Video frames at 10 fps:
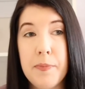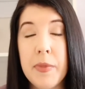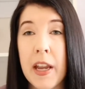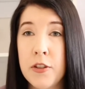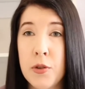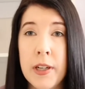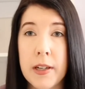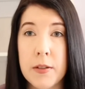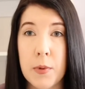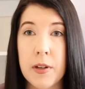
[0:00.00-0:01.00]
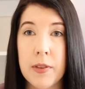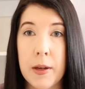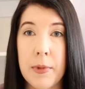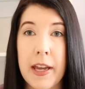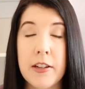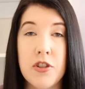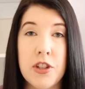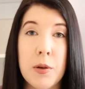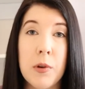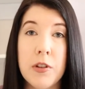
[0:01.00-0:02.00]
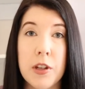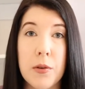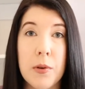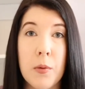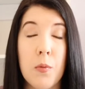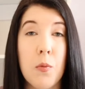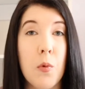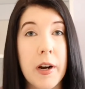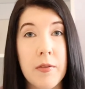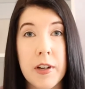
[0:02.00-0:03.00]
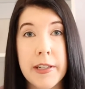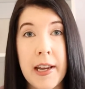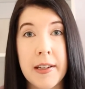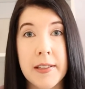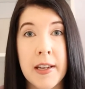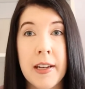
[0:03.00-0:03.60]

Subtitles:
and treated as one of them, and she will do whatever it takes.